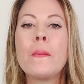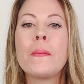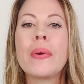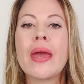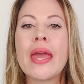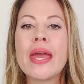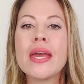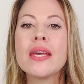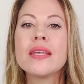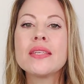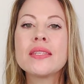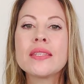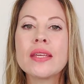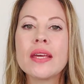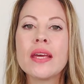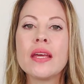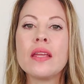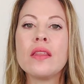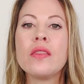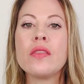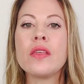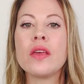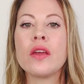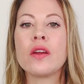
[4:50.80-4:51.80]
paste
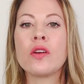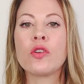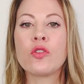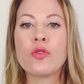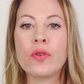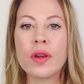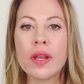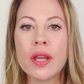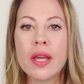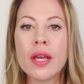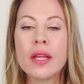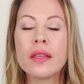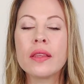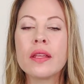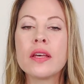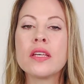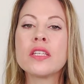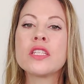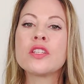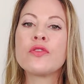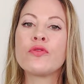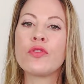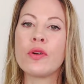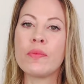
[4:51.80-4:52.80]
in the ingredient
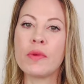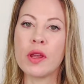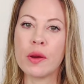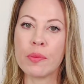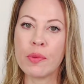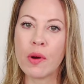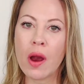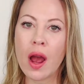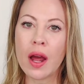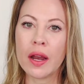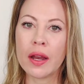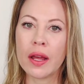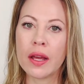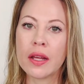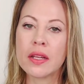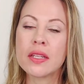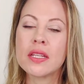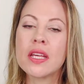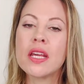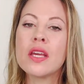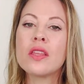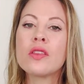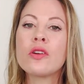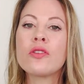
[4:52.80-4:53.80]
list from your product,
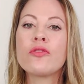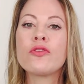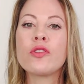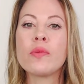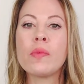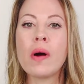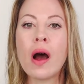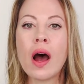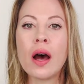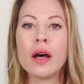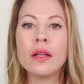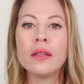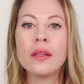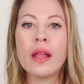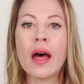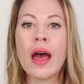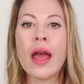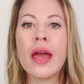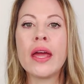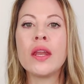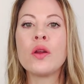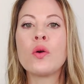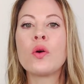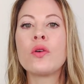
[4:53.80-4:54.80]
either from
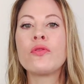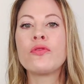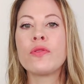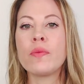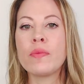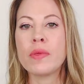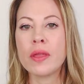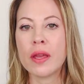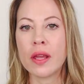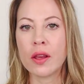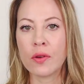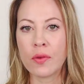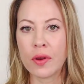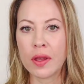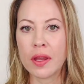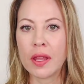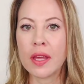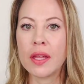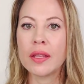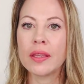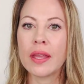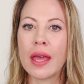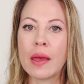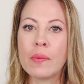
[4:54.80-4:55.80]
online or from the
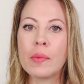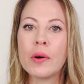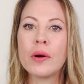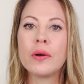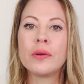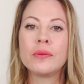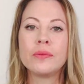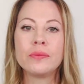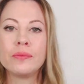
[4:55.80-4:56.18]
ingredient label.